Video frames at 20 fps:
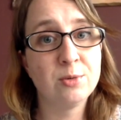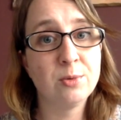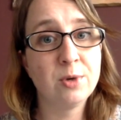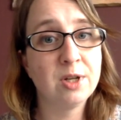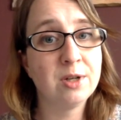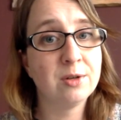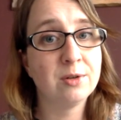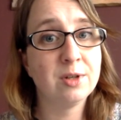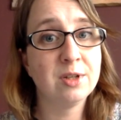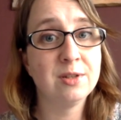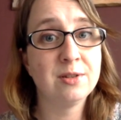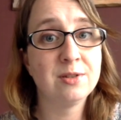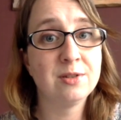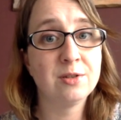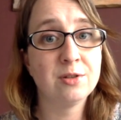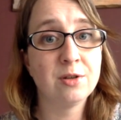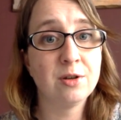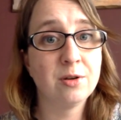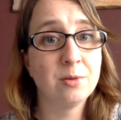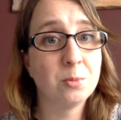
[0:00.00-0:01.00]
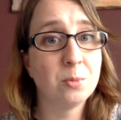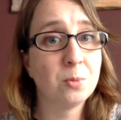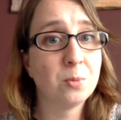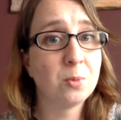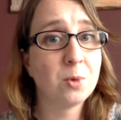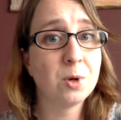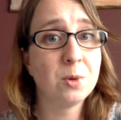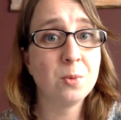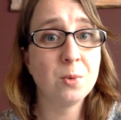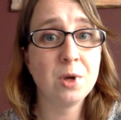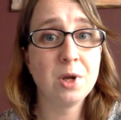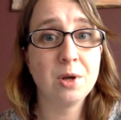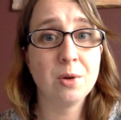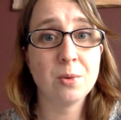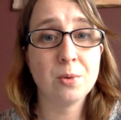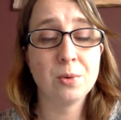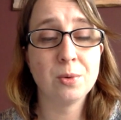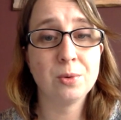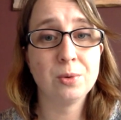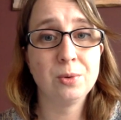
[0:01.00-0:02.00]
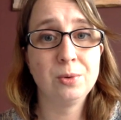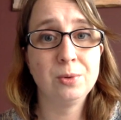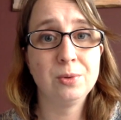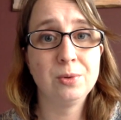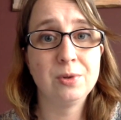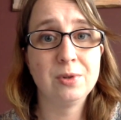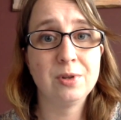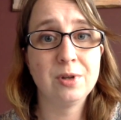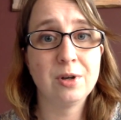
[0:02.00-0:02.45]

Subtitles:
whether it's 1 week old